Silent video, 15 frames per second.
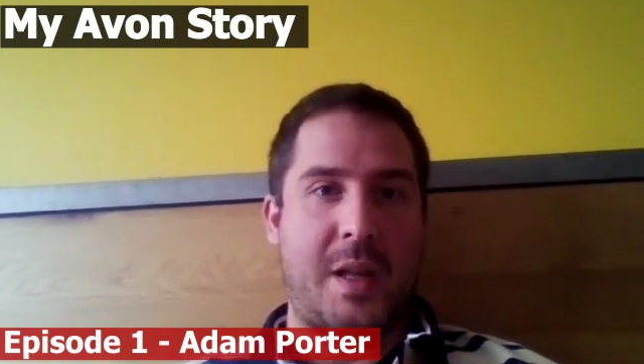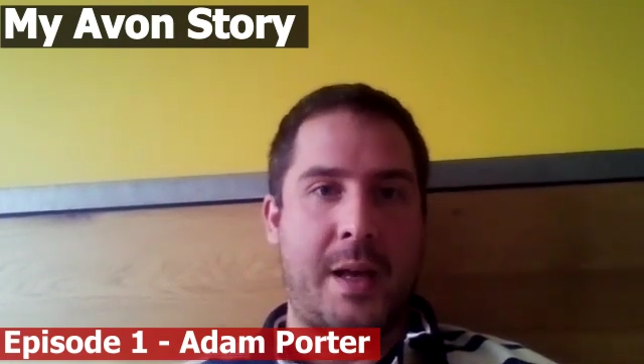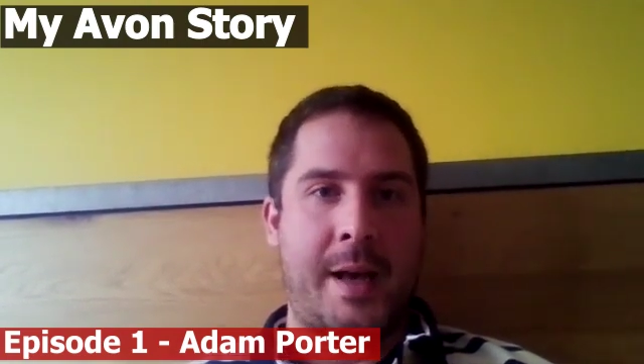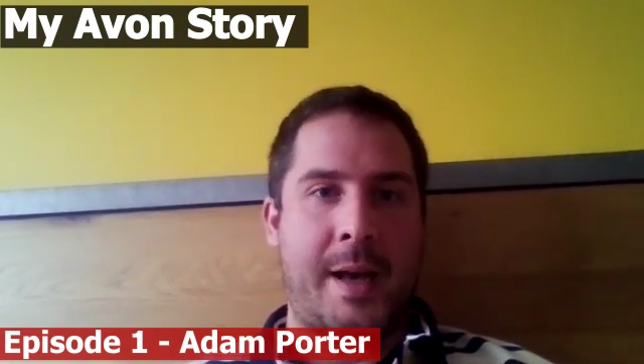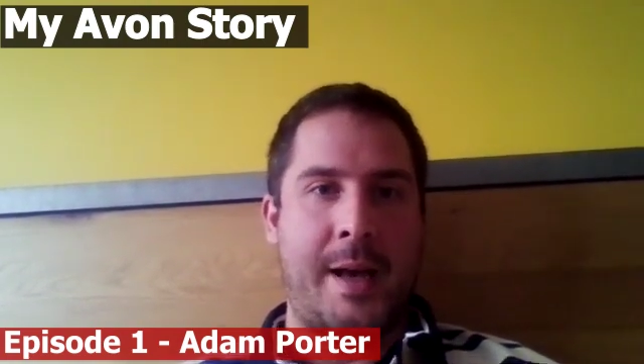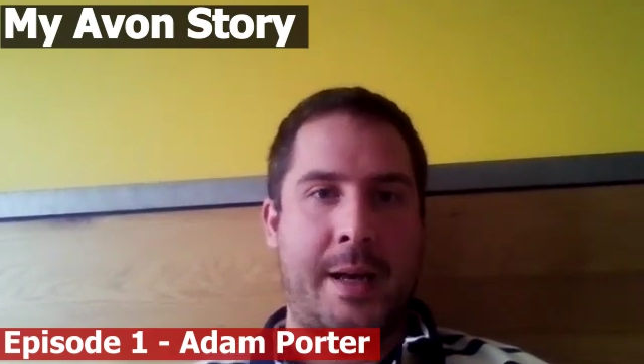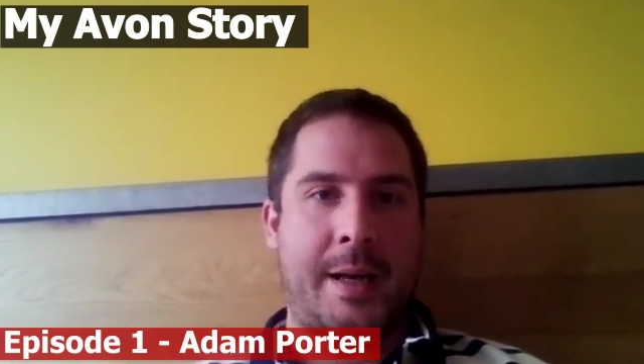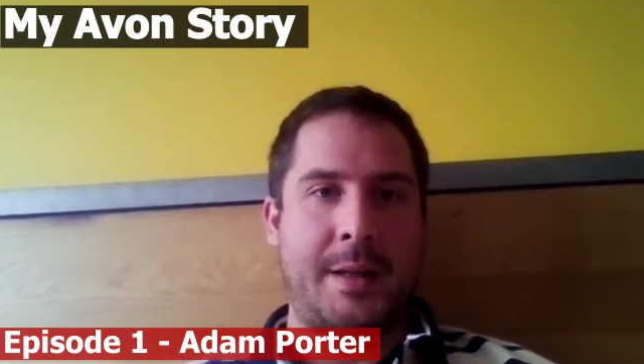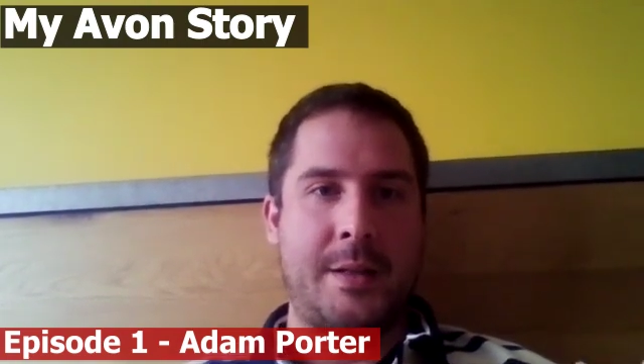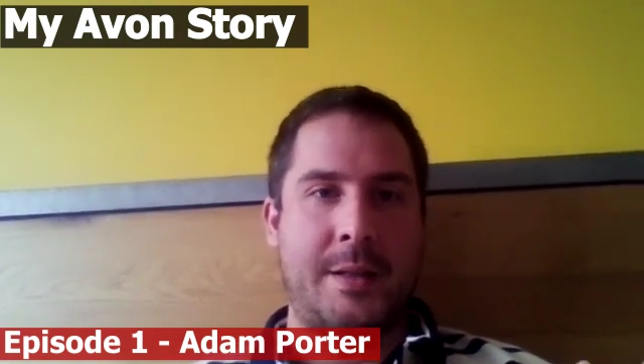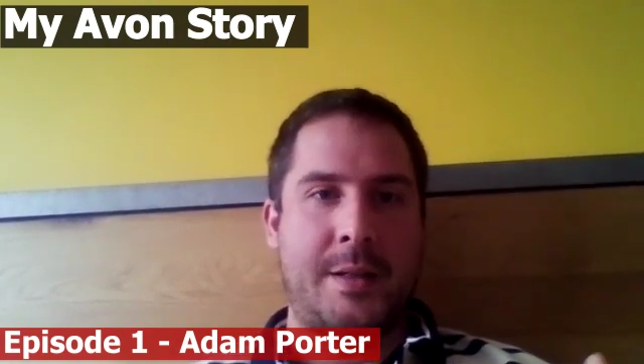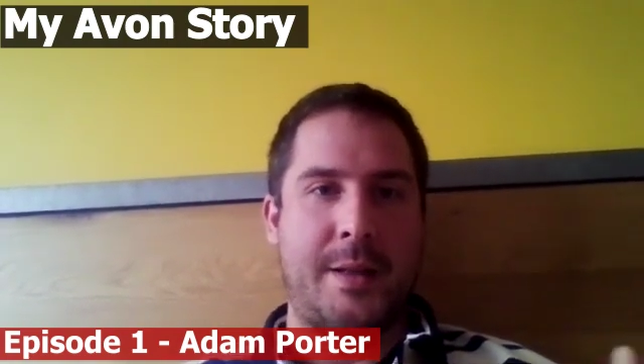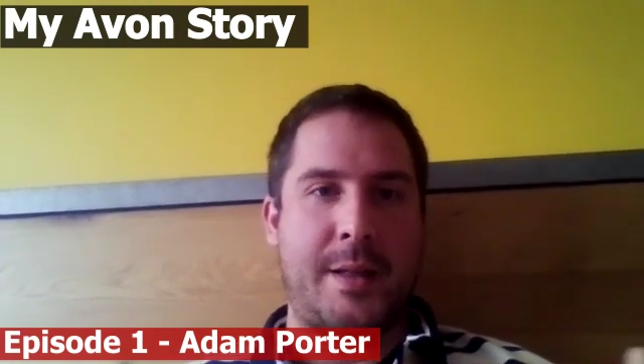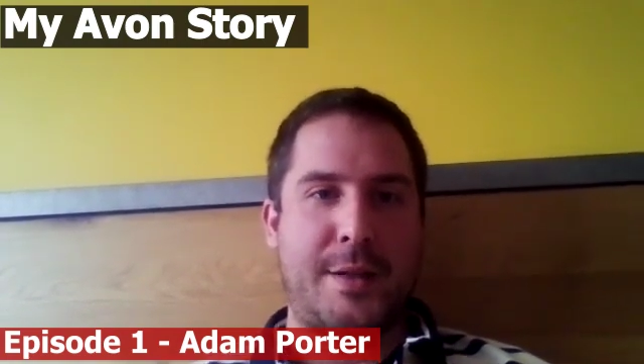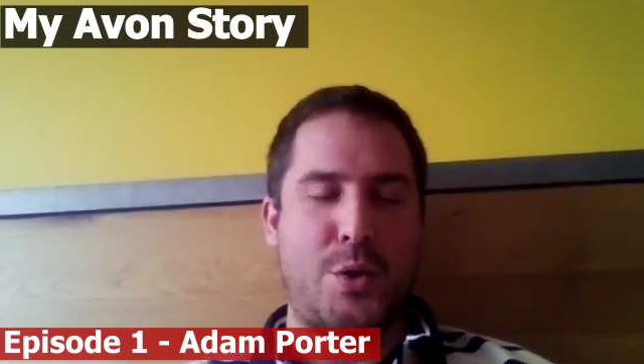and
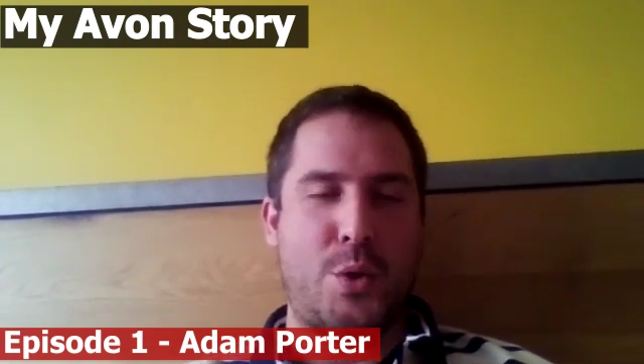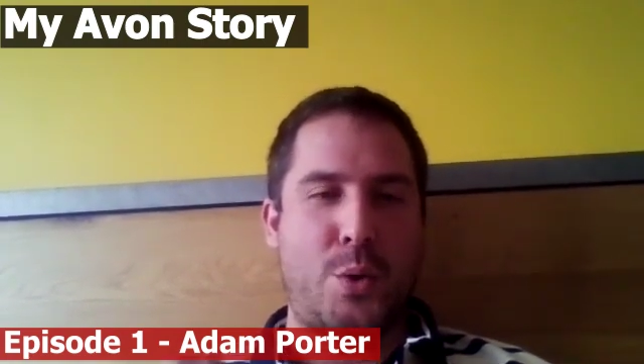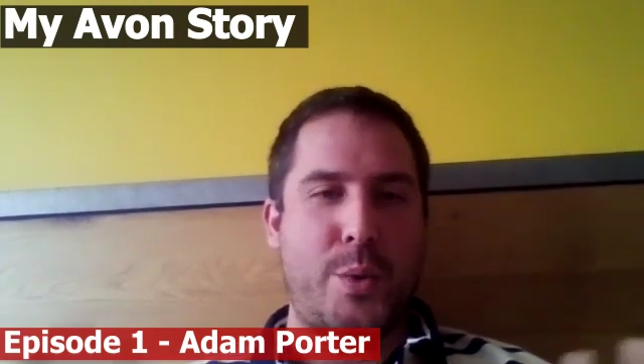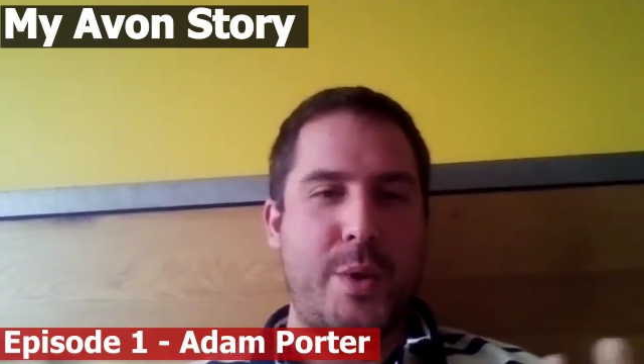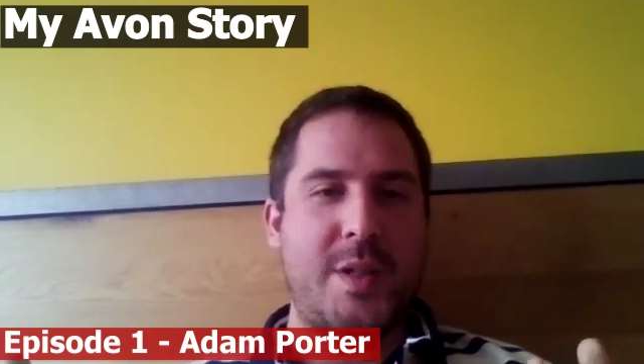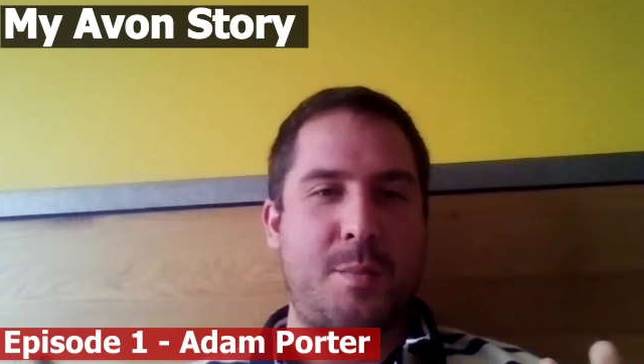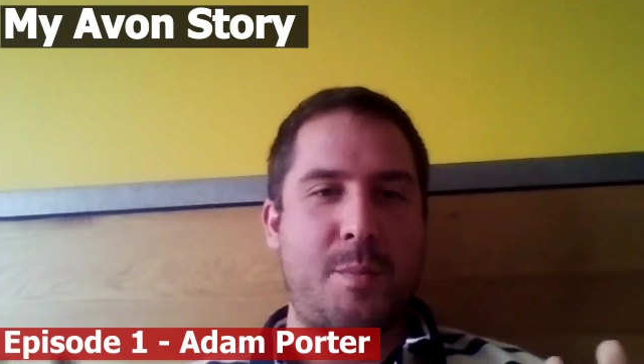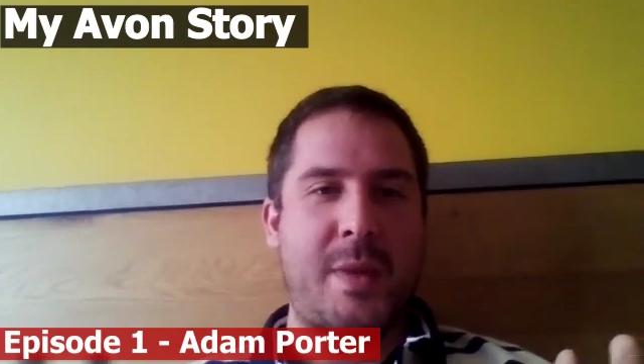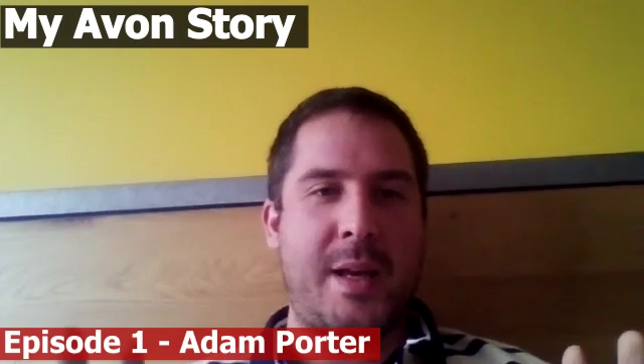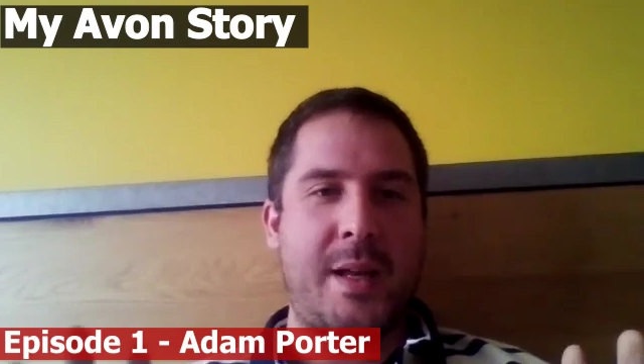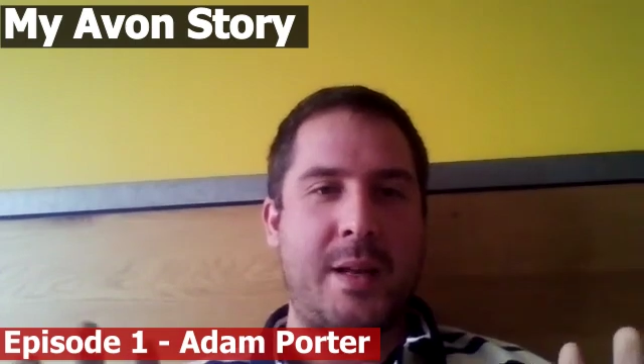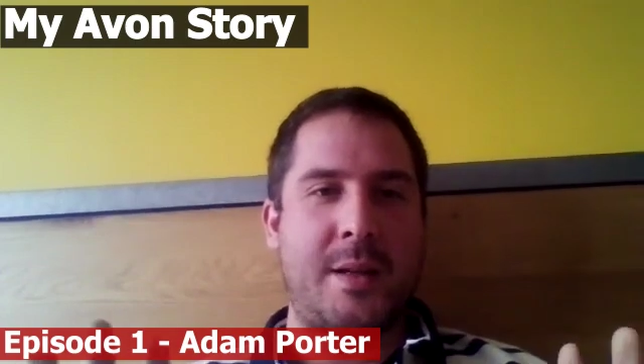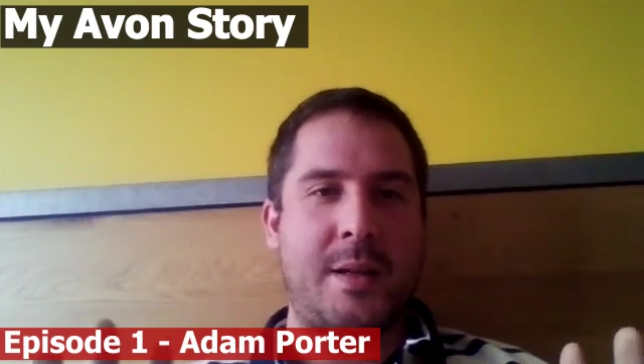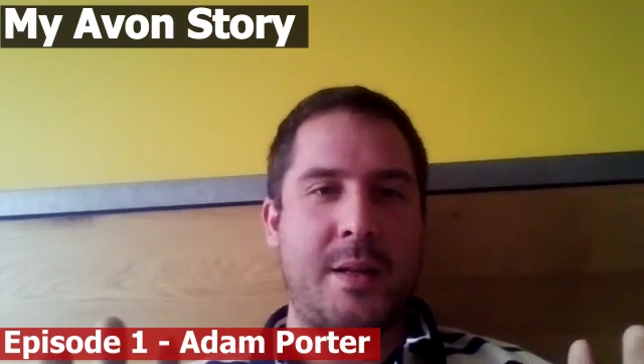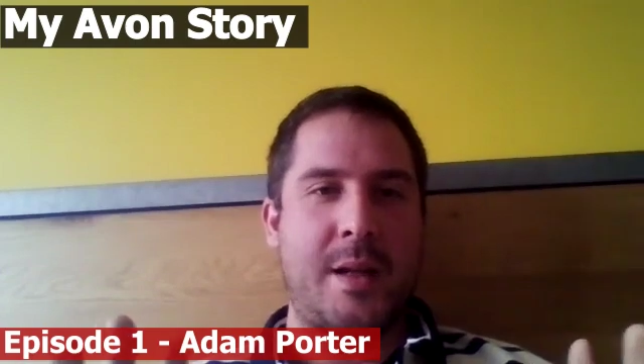there's always
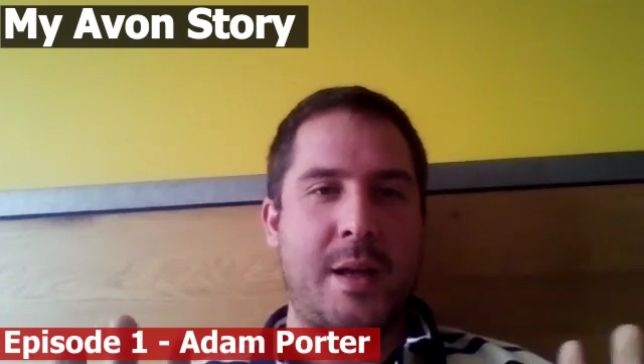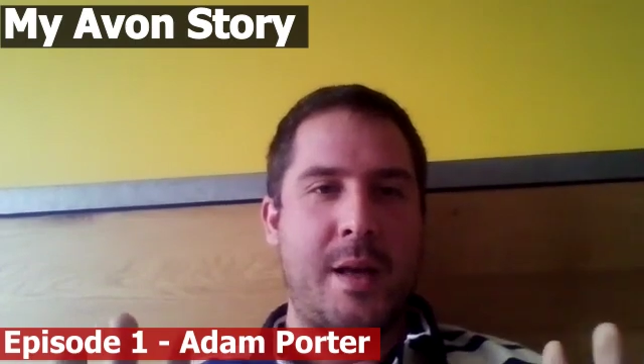been